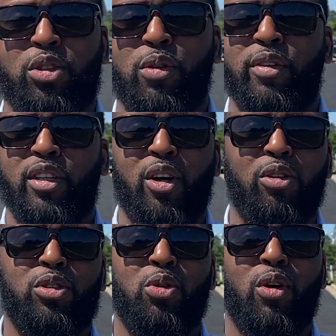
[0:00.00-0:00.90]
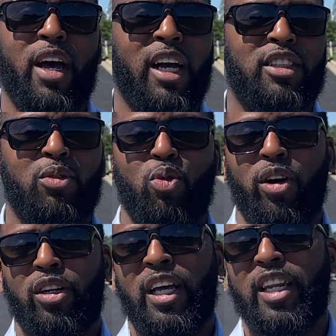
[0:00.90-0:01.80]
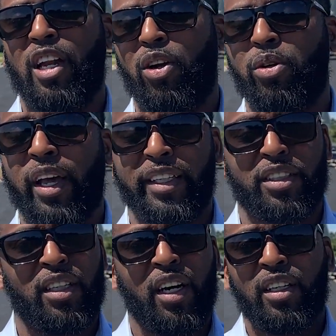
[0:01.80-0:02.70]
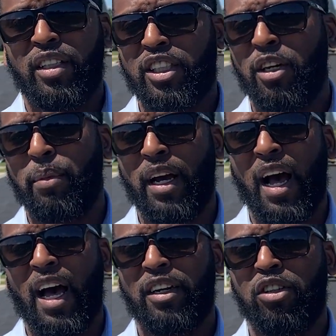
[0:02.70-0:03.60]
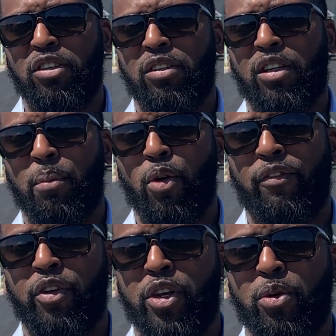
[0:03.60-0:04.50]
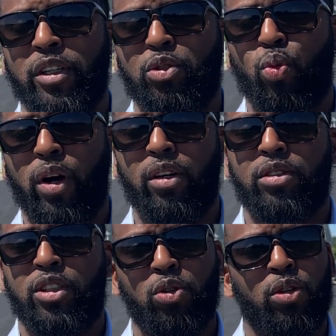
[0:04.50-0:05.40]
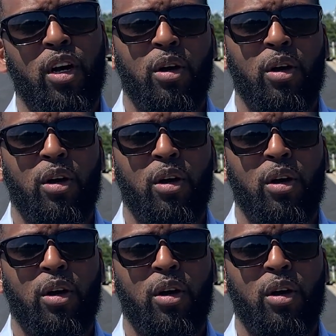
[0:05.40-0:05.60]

too. For those who are actually working at that location, this could be an ideal commute for you as well too.